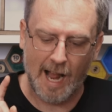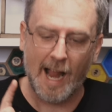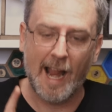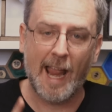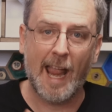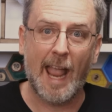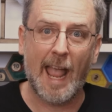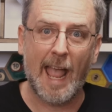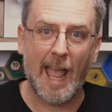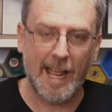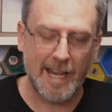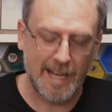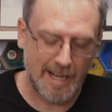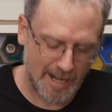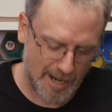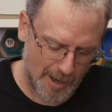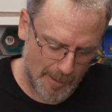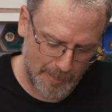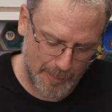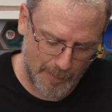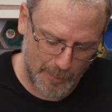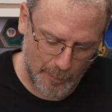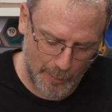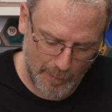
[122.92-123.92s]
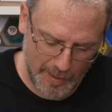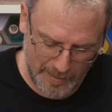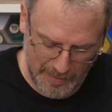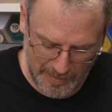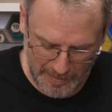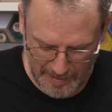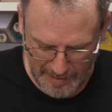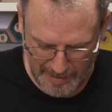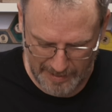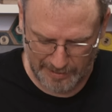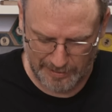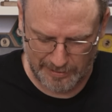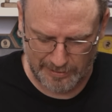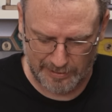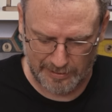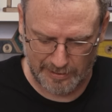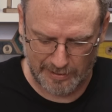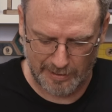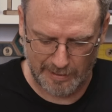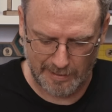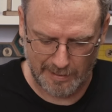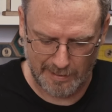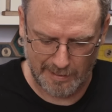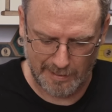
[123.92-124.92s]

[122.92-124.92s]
I ended up with this.